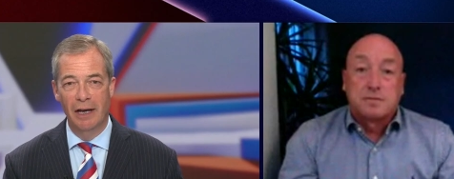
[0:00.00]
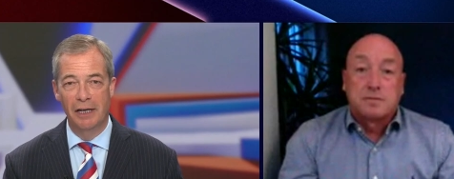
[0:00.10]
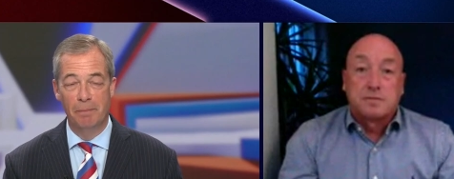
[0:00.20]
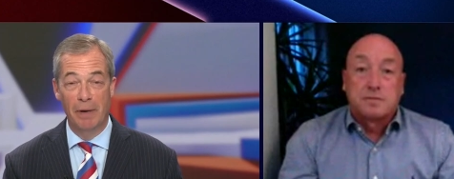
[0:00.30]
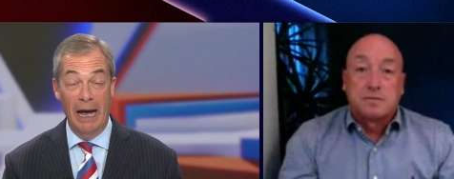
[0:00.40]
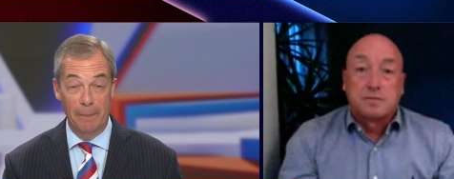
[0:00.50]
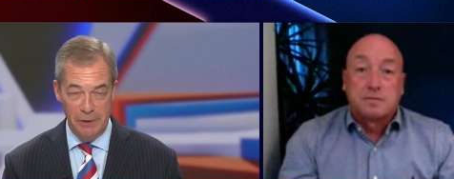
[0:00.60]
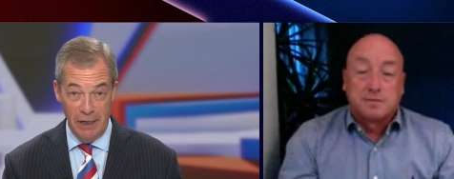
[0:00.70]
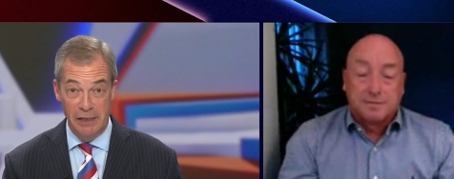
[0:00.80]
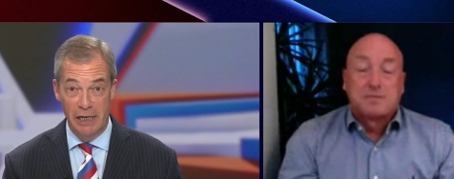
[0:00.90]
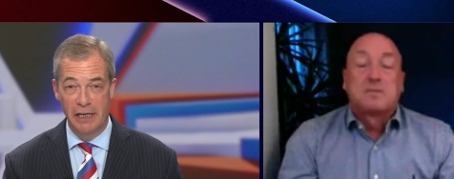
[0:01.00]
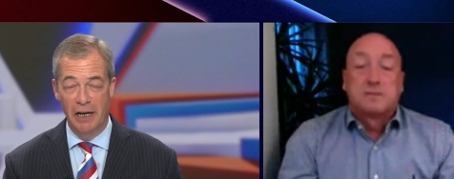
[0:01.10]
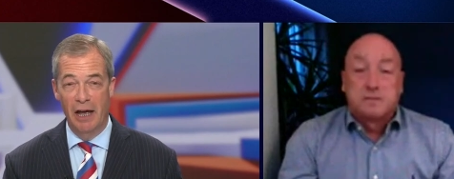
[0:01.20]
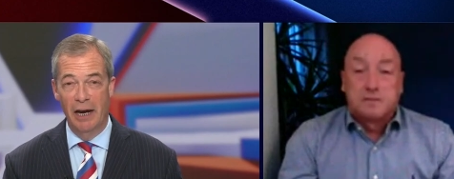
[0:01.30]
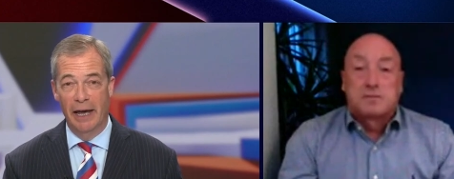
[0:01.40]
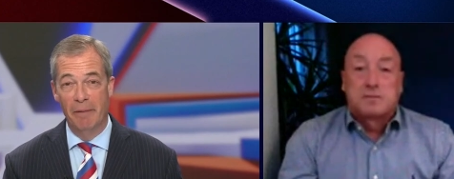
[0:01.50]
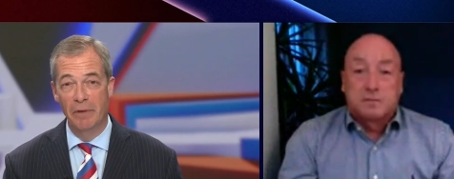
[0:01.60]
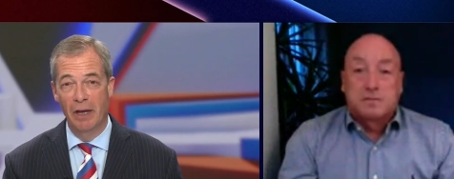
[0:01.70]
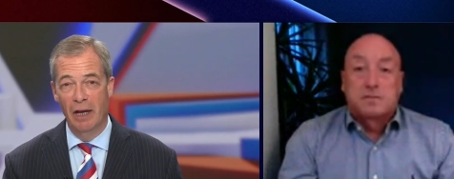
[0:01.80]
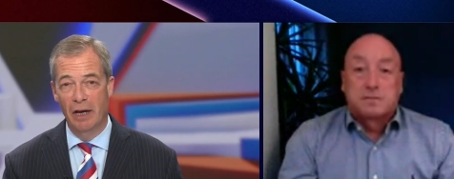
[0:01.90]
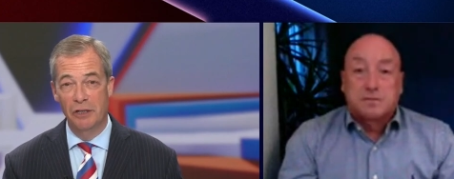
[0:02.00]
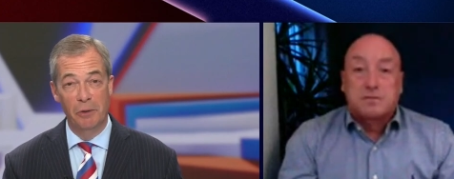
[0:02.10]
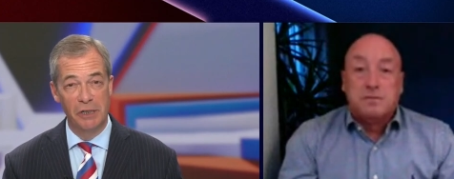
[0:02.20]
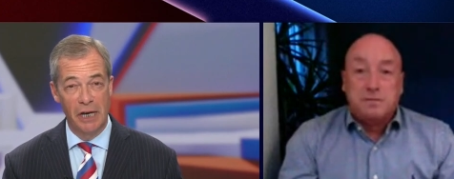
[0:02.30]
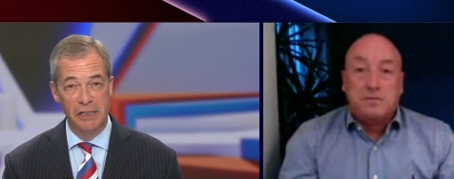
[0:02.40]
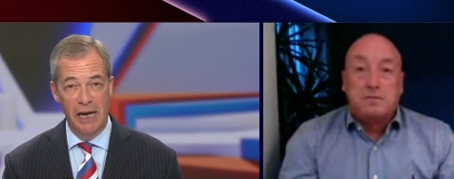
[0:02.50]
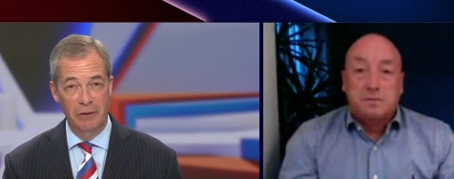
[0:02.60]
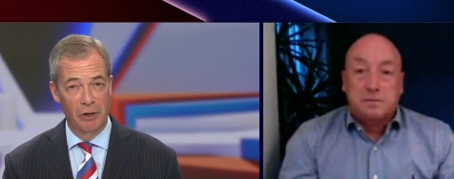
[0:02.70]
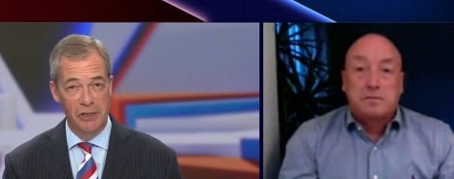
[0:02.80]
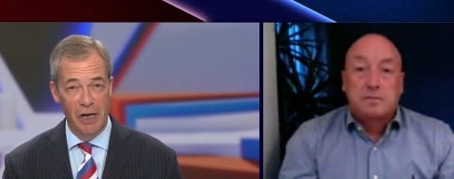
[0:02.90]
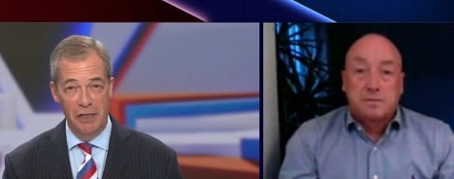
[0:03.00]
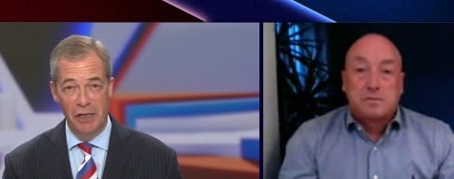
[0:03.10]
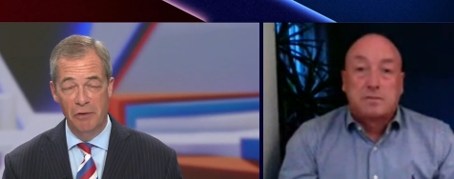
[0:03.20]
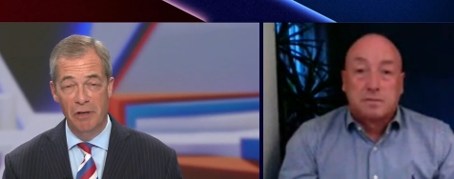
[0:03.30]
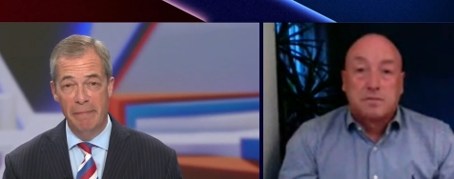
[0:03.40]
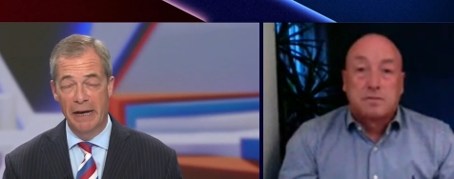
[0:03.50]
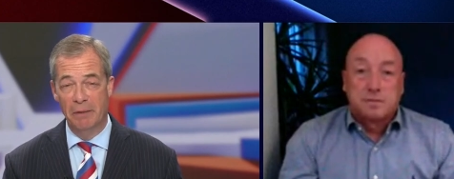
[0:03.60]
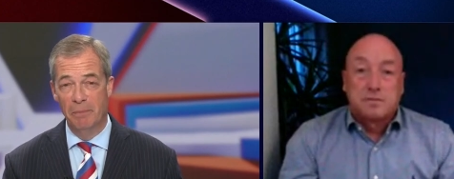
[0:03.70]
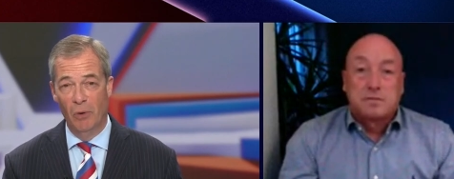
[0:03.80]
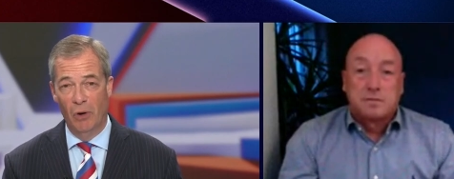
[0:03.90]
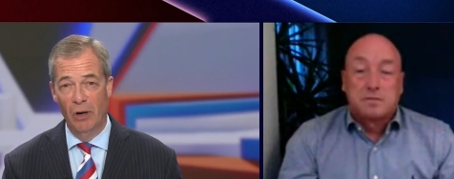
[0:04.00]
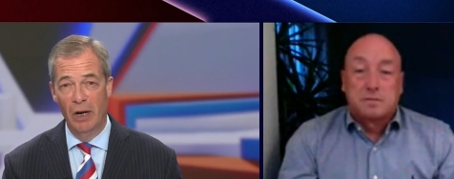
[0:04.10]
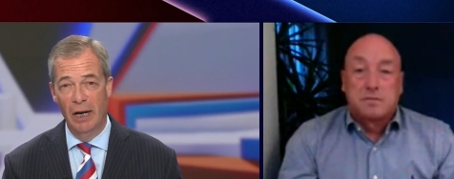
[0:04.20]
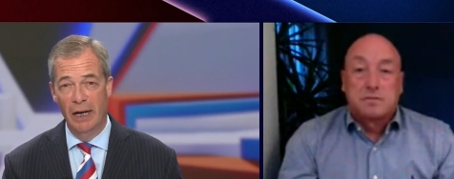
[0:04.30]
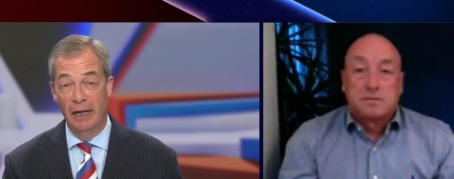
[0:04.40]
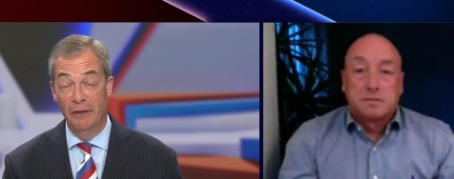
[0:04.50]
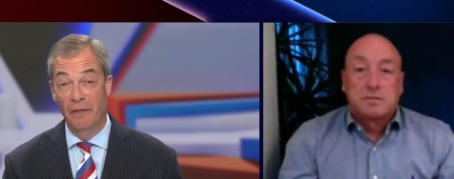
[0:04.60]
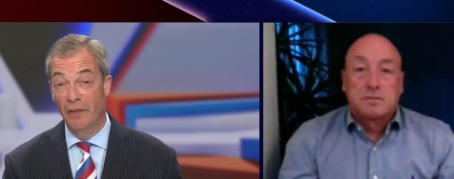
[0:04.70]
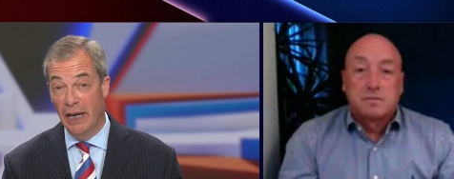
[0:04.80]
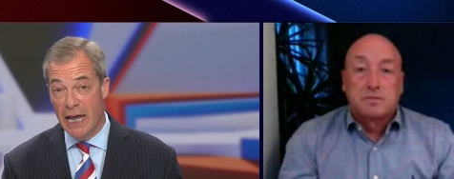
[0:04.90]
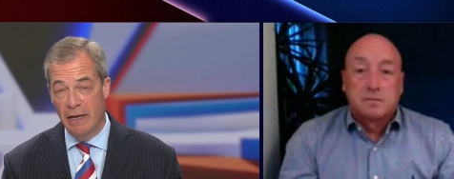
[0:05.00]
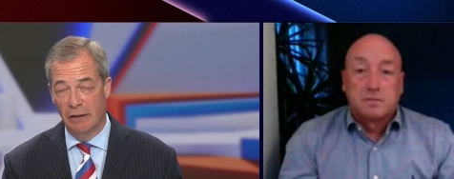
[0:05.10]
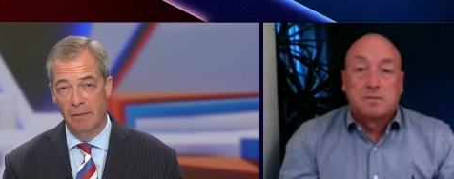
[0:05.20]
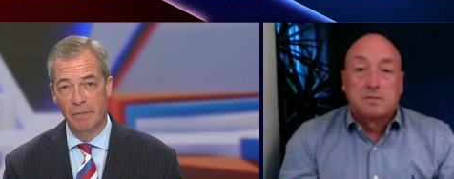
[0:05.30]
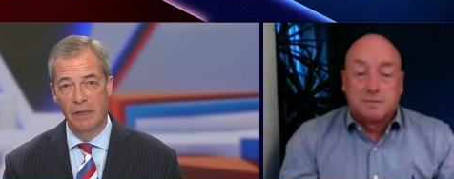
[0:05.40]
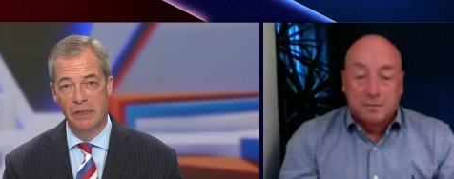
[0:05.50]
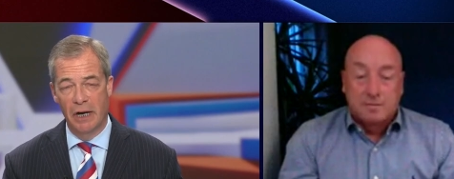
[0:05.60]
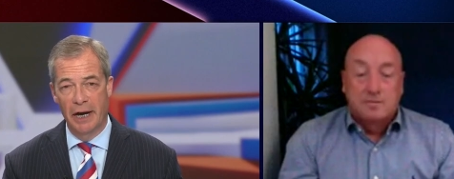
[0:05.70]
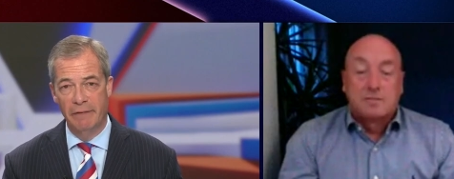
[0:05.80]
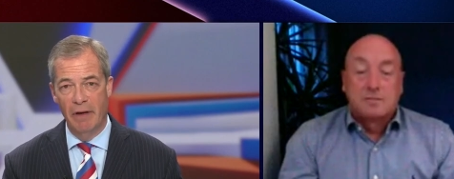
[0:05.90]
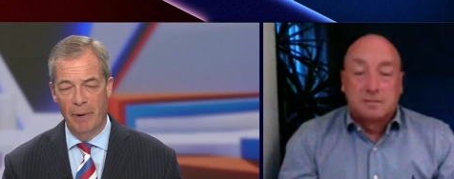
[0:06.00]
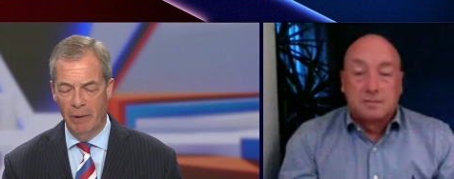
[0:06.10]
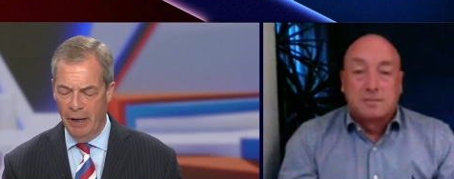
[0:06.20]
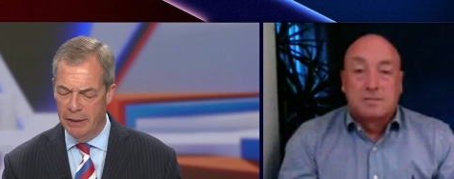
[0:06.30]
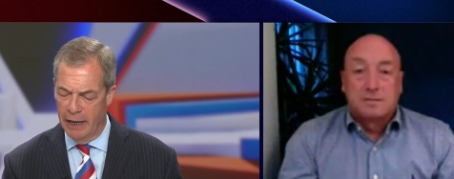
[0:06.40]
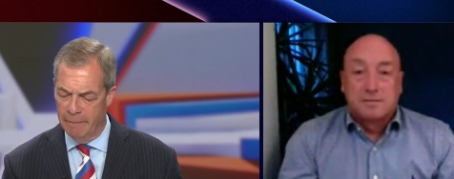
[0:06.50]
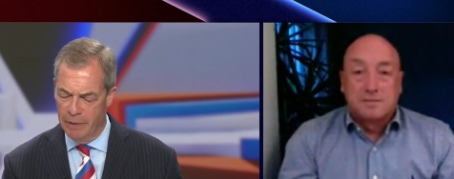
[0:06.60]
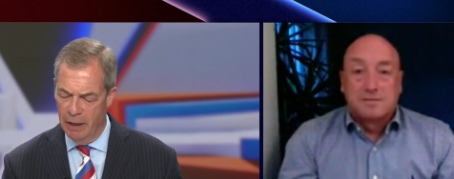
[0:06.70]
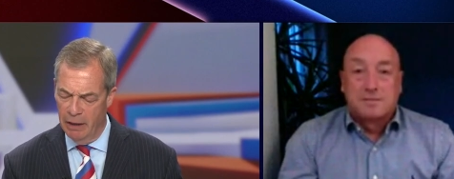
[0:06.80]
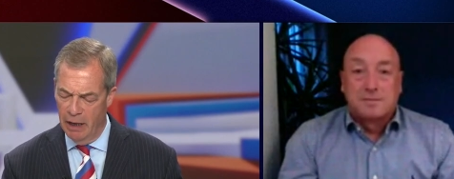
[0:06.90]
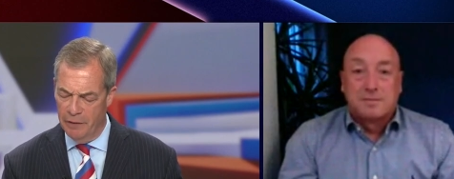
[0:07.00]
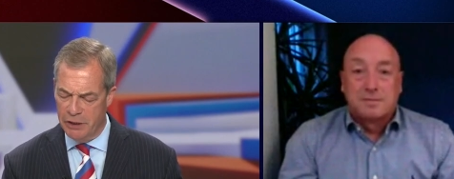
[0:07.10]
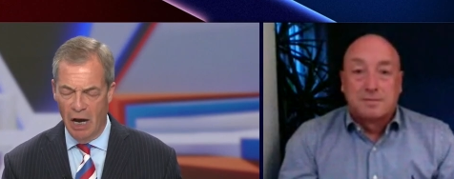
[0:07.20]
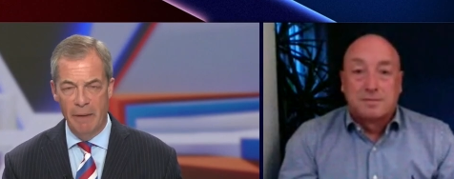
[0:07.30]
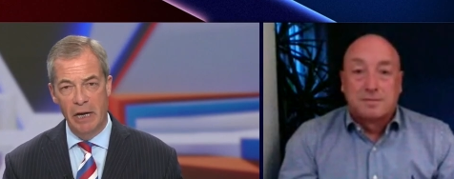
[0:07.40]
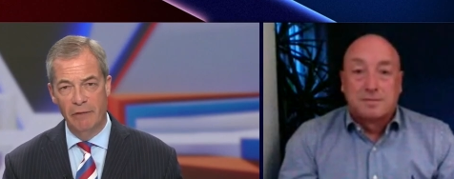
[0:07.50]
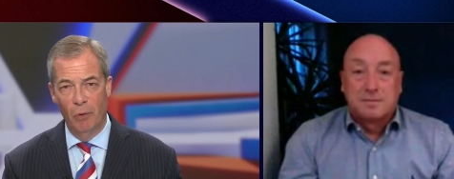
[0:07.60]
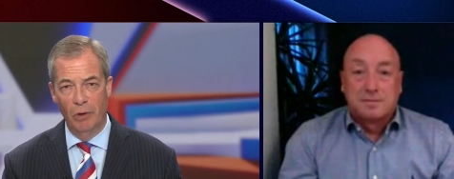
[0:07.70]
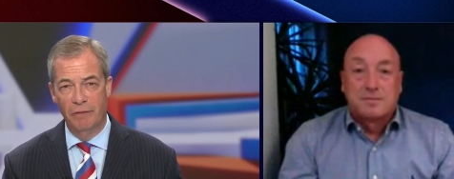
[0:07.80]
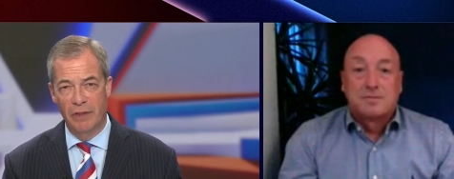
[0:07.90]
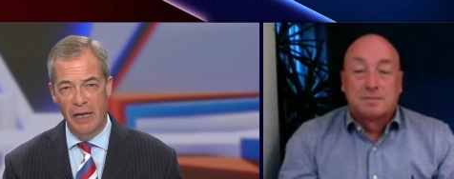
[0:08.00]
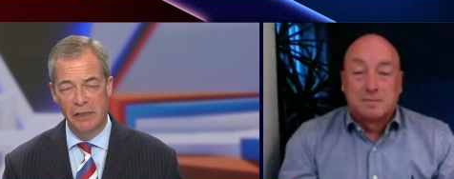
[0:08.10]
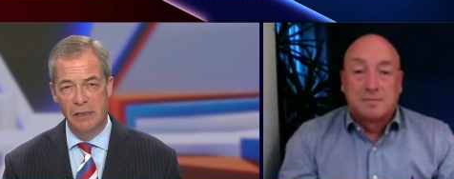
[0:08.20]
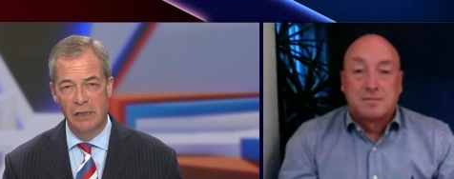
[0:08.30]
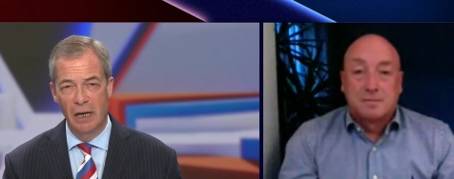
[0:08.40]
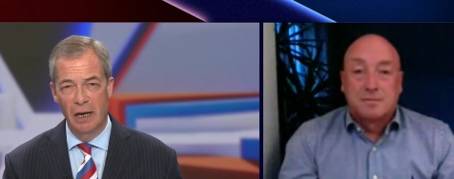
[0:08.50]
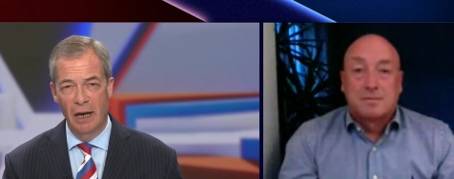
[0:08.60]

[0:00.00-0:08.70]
Speaker 1: as perhaps, as I said earlier, do as I say, not as I do, that mattered more than the legal side of it. But I wonder, the timing of all of this,